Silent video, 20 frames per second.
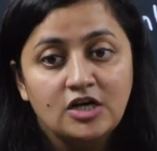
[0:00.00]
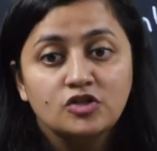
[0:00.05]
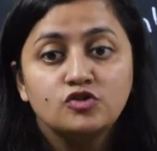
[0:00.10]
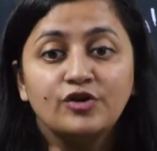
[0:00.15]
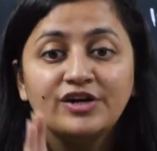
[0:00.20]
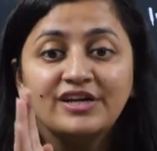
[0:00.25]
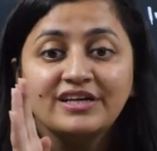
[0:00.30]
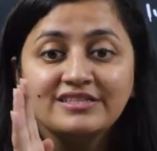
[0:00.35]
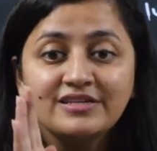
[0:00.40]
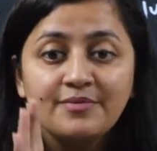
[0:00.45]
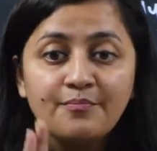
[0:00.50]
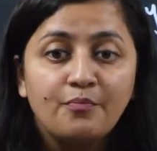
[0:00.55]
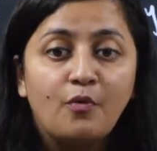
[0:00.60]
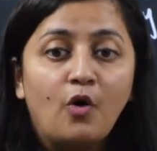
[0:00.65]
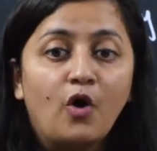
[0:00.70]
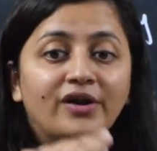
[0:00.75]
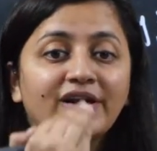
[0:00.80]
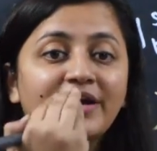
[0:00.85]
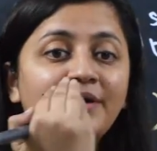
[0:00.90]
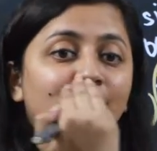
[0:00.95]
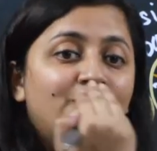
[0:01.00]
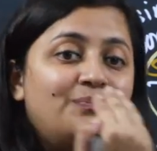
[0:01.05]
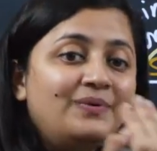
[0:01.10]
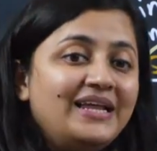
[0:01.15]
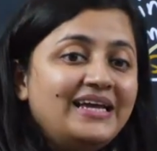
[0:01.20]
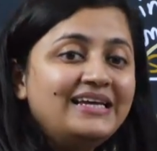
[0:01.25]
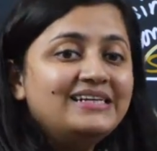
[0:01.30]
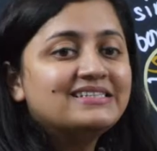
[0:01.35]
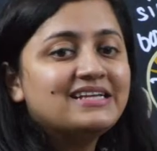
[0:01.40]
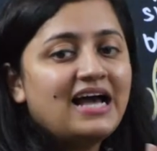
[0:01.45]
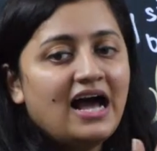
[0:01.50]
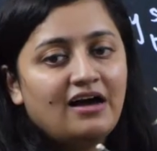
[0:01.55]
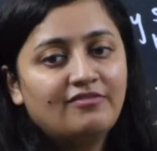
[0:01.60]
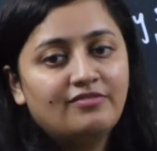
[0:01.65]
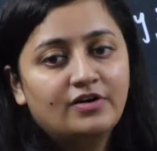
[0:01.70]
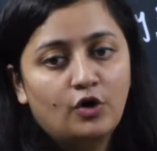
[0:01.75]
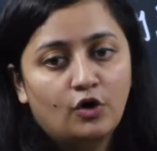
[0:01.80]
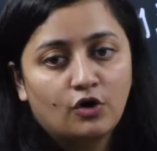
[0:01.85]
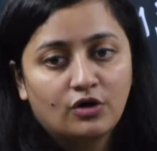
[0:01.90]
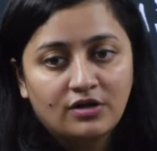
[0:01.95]
So it is important, please
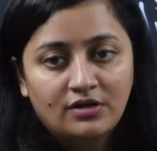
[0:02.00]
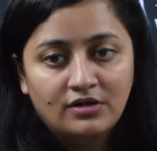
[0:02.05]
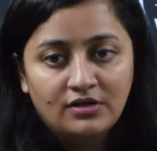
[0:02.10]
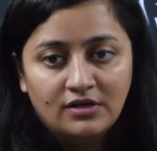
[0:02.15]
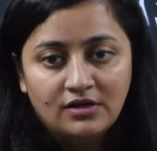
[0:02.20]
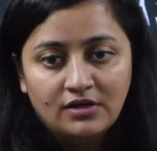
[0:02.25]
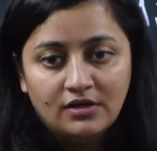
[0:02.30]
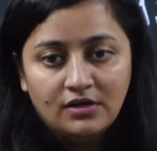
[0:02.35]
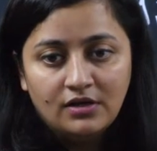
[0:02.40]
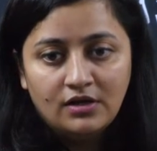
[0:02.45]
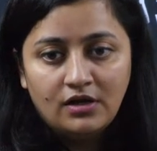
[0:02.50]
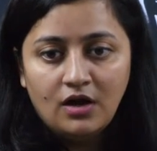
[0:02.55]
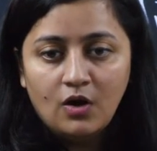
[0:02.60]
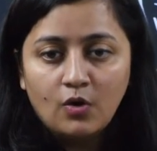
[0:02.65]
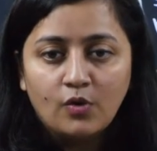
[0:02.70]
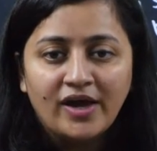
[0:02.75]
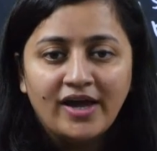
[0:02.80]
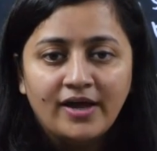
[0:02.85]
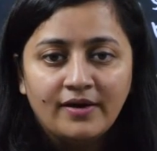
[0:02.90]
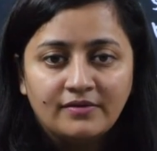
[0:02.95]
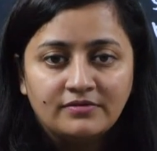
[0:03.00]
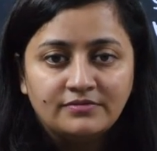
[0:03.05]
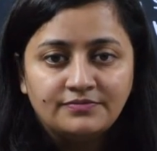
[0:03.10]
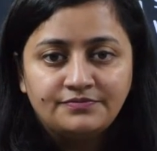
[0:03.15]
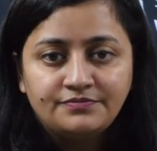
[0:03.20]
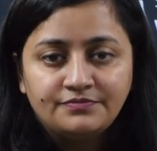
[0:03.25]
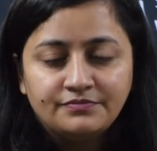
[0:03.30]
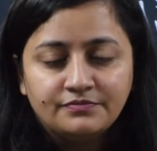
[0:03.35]
have a look. Okay?